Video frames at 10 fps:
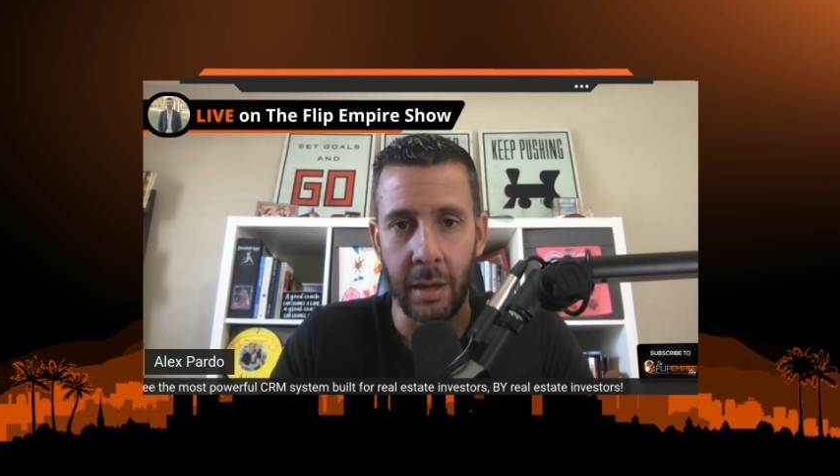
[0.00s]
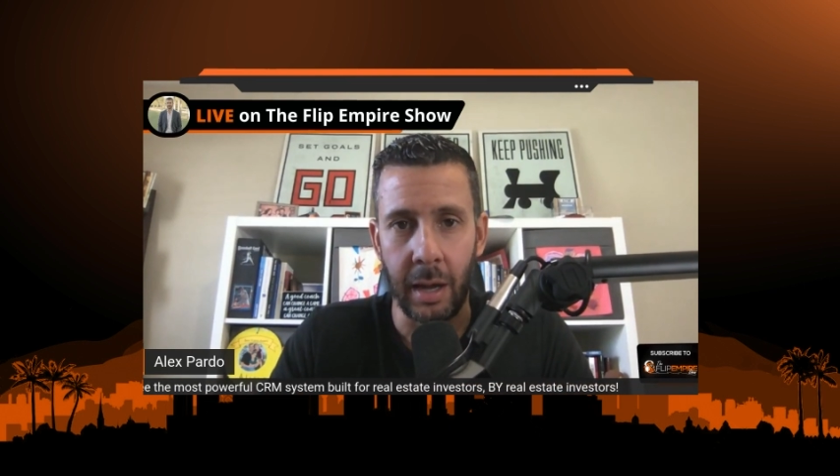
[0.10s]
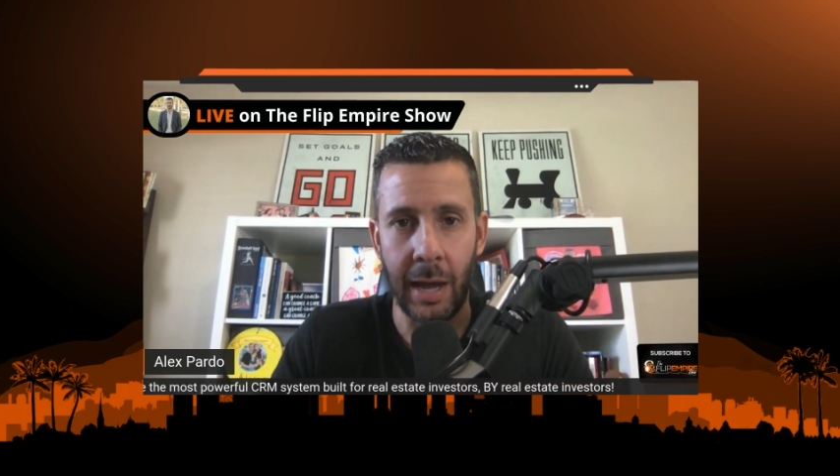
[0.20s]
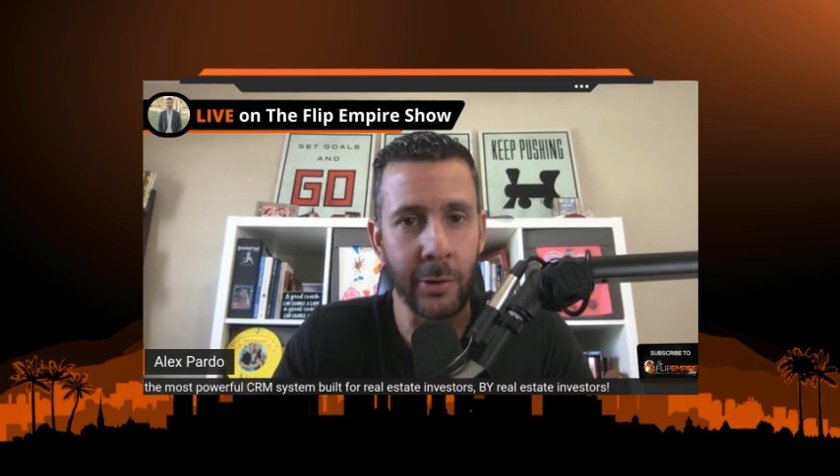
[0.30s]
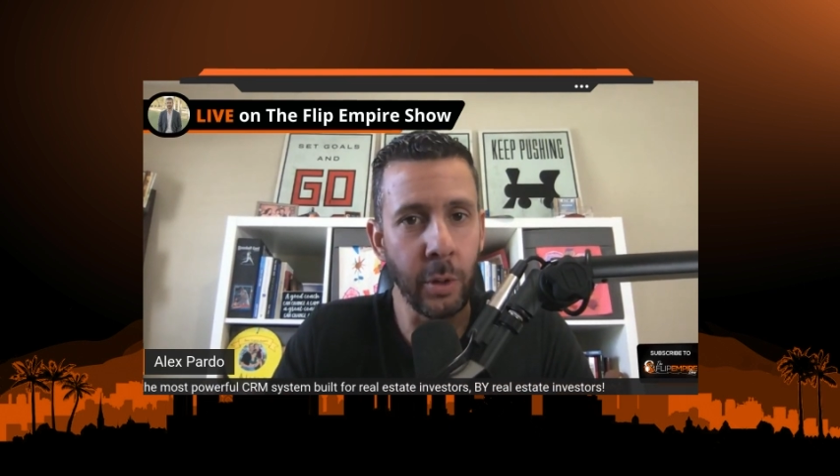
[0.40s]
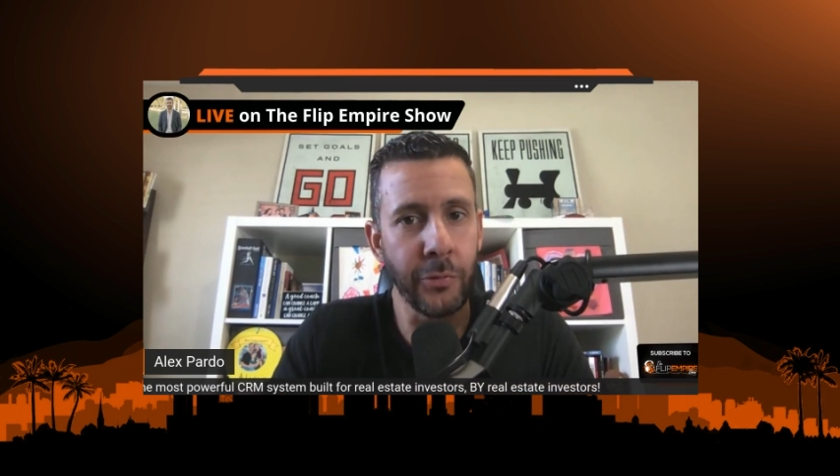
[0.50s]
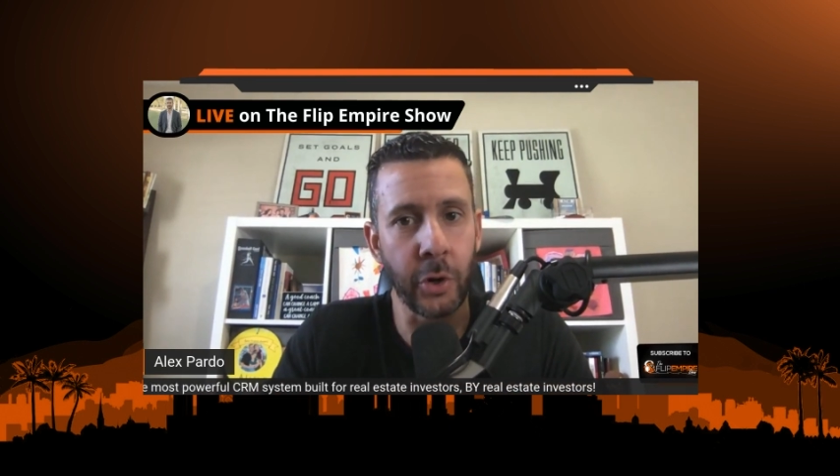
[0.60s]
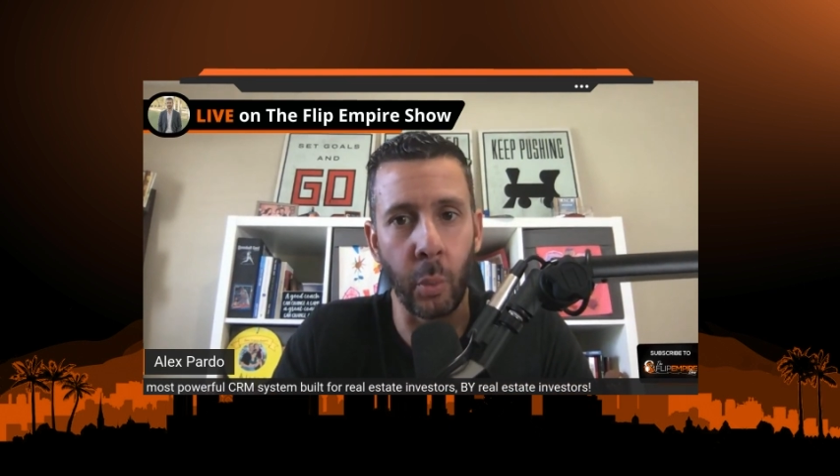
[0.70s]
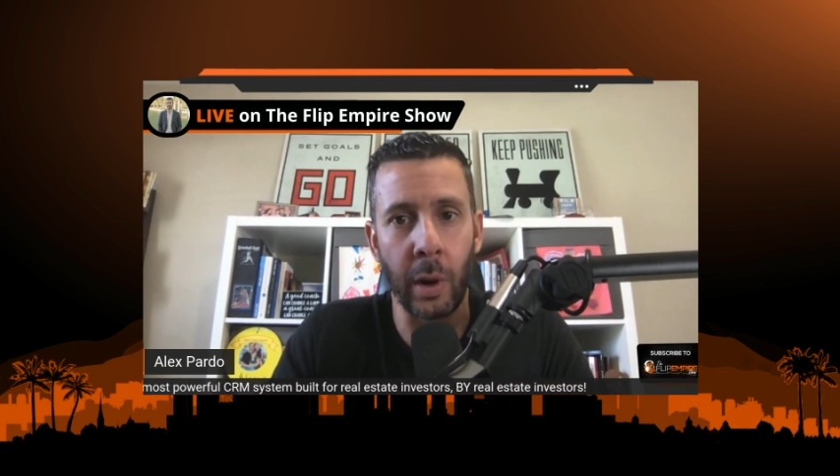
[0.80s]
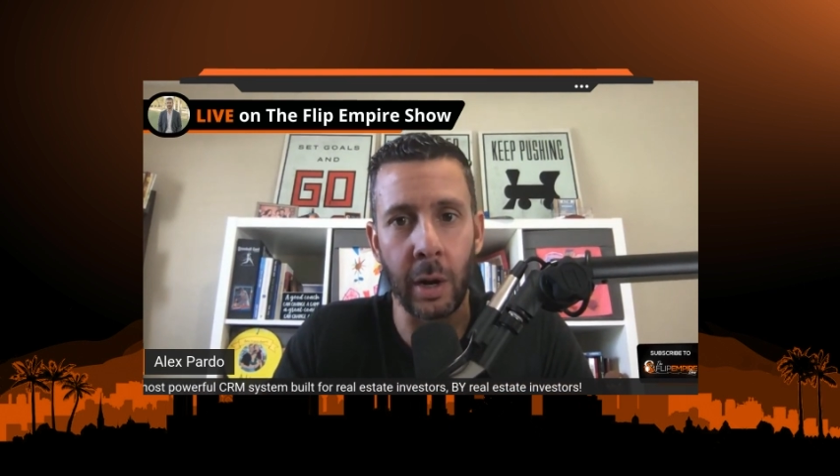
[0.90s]
I don't know if you're
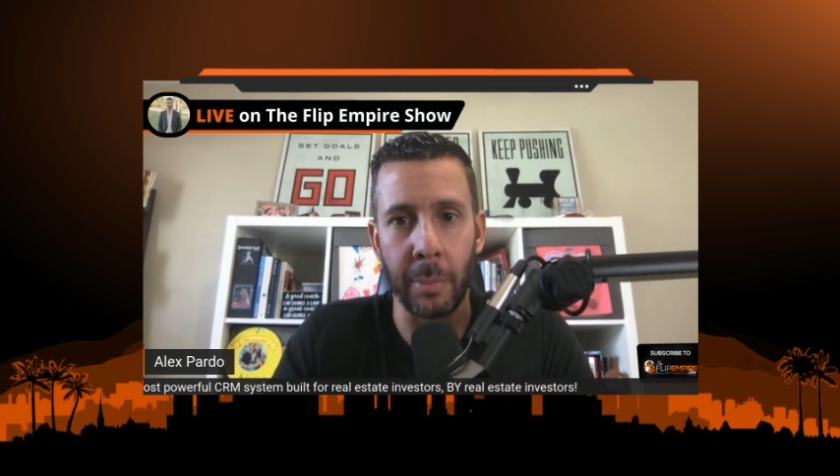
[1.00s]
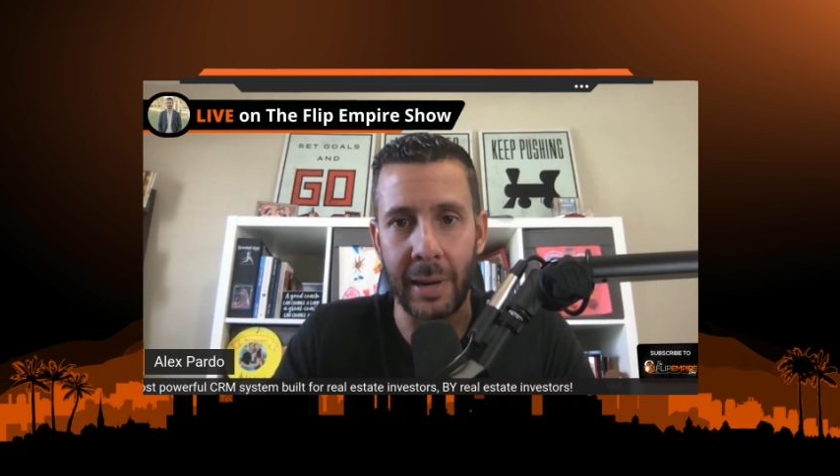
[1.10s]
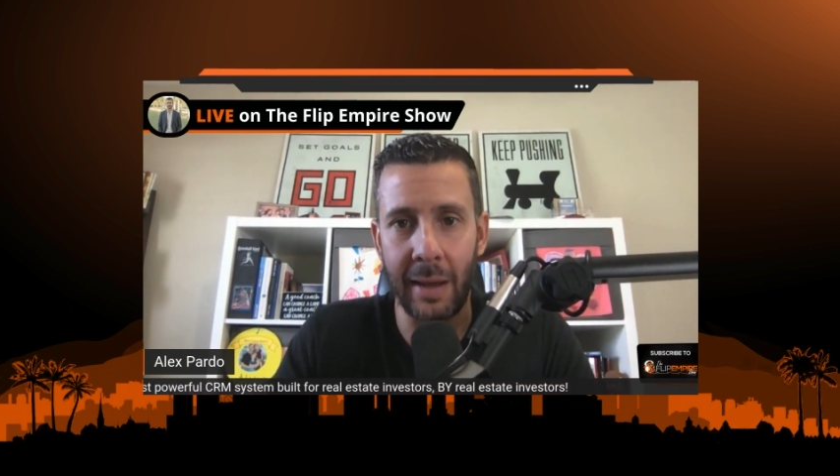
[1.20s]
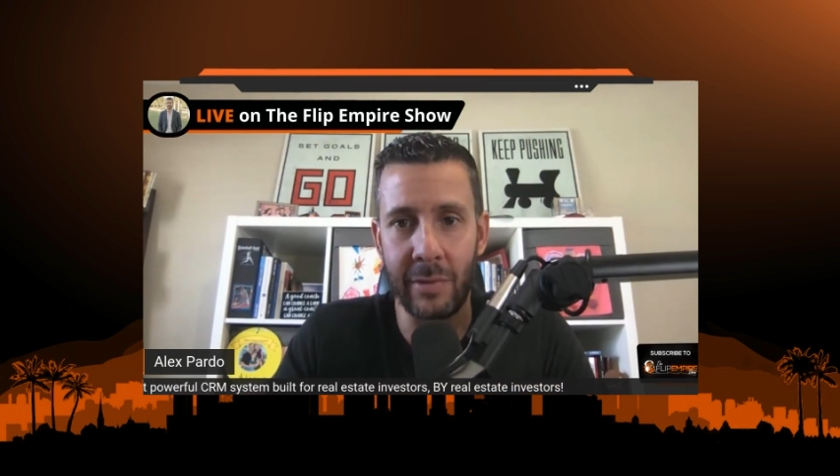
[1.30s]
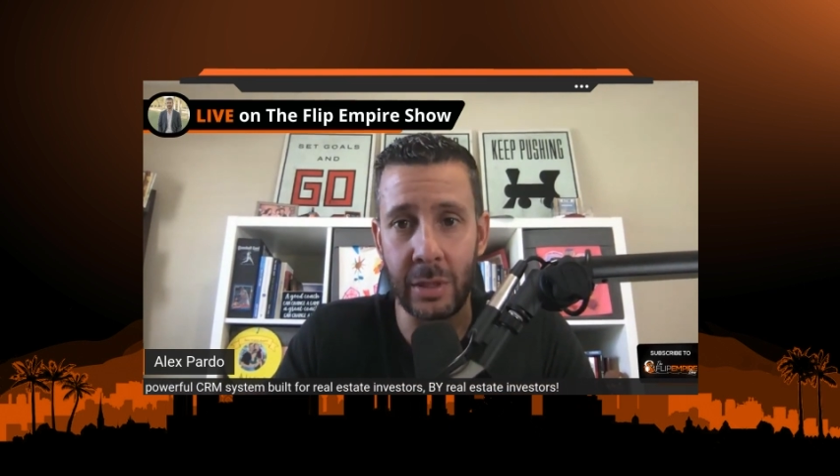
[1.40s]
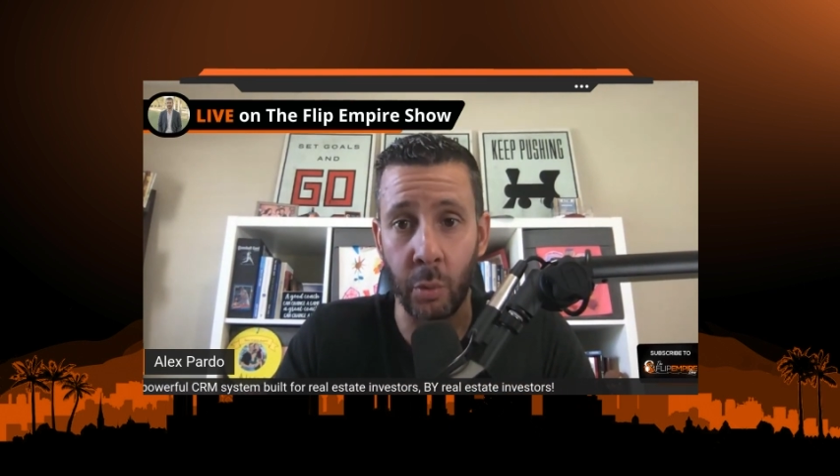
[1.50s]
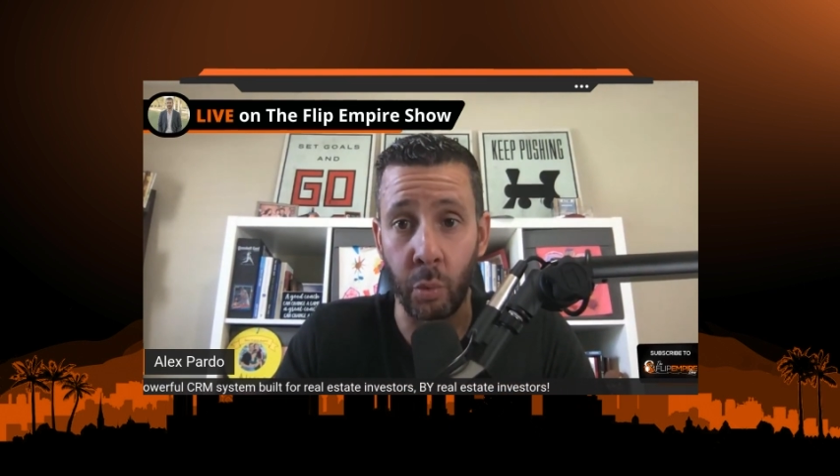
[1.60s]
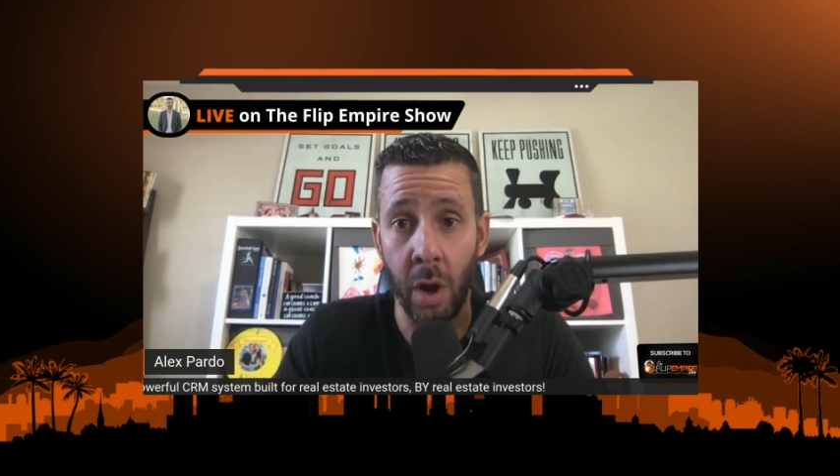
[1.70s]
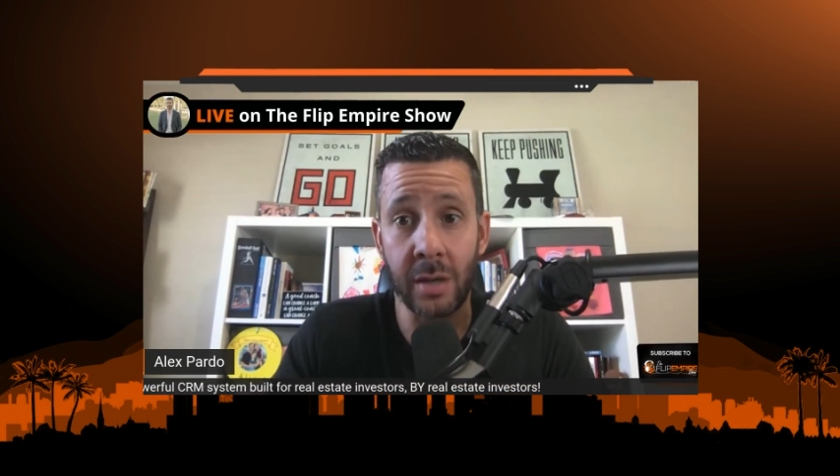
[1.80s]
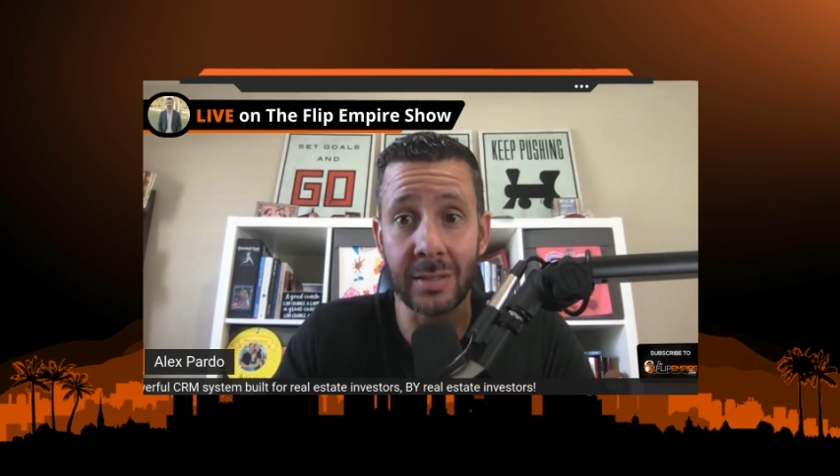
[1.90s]
aware, but having the
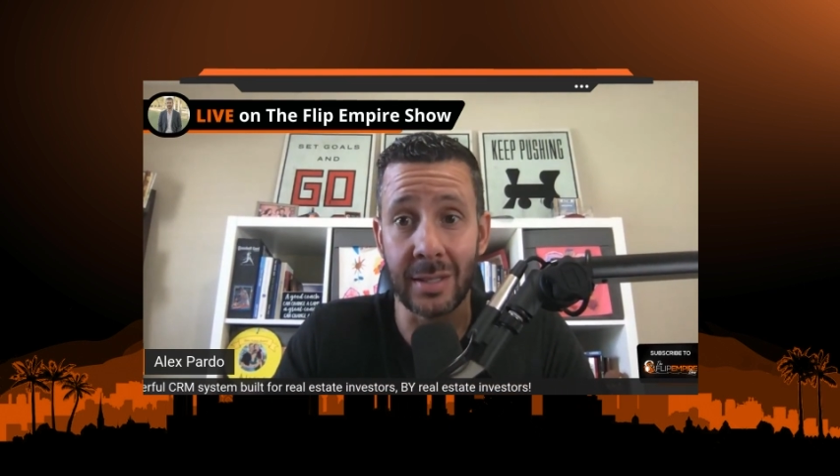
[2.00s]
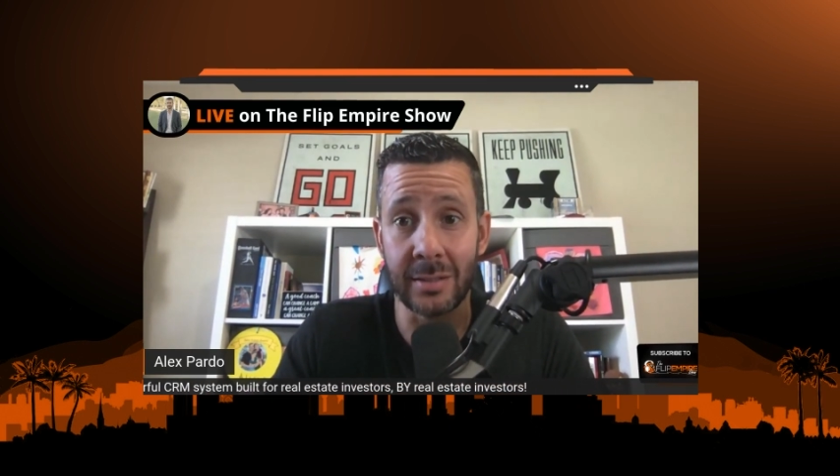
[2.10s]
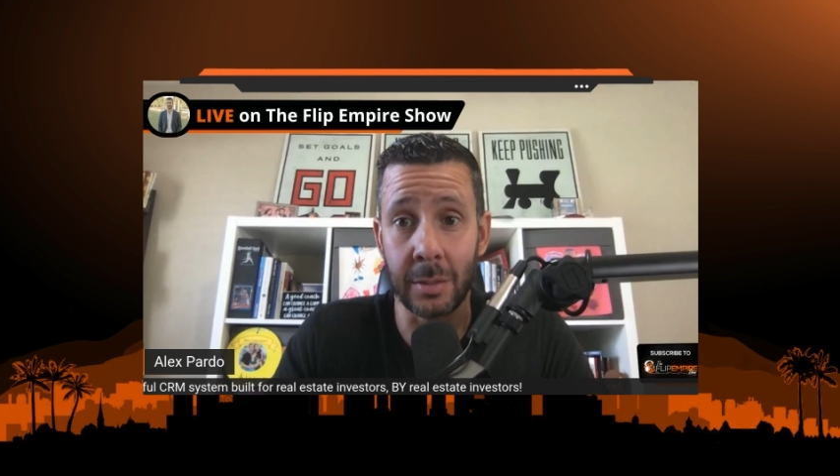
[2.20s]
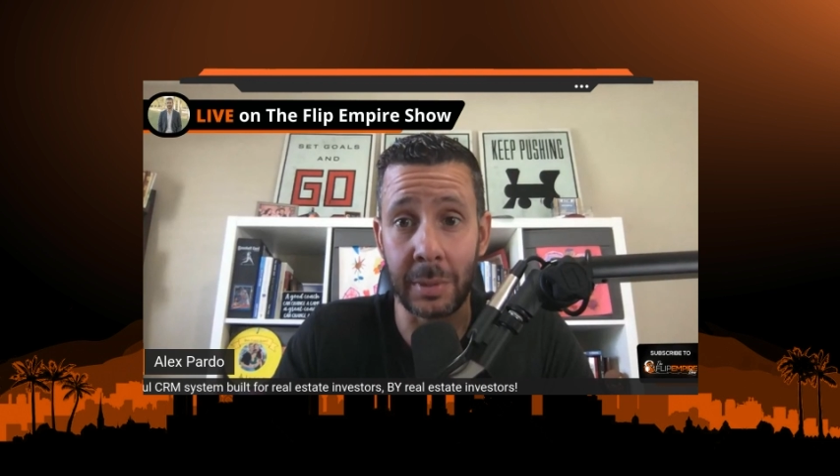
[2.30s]
wrong system